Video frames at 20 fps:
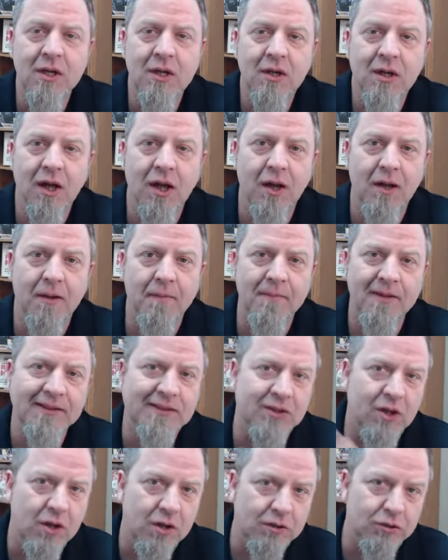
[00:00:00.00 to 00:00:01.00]
um, it's
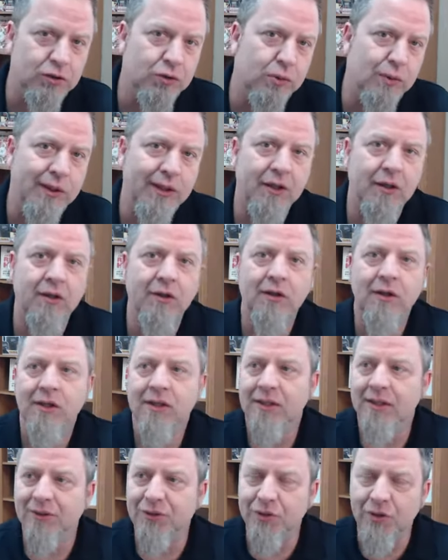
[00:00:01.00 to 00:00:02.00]
on Twitter,
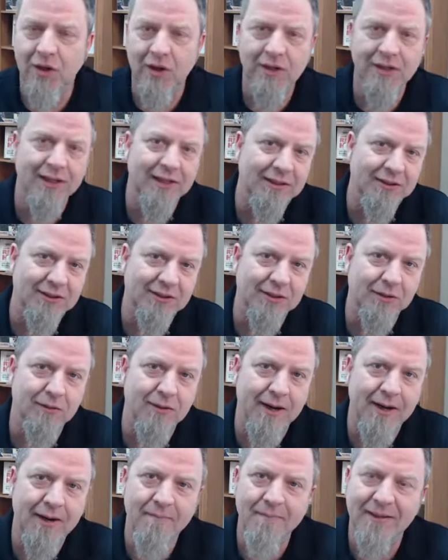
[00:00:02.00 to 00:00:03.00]
it's on
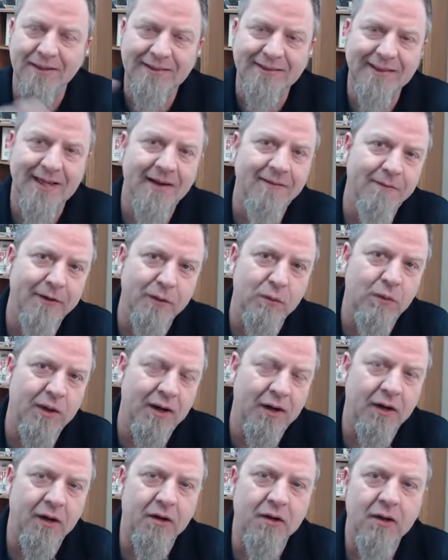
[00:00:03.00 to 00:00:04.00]
Instagram, it's
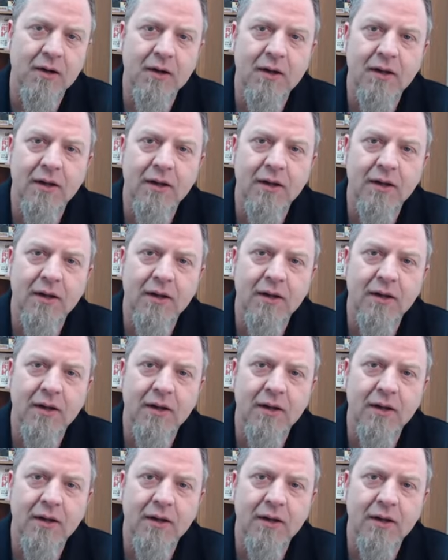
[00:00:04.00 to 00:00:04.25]
everywhere.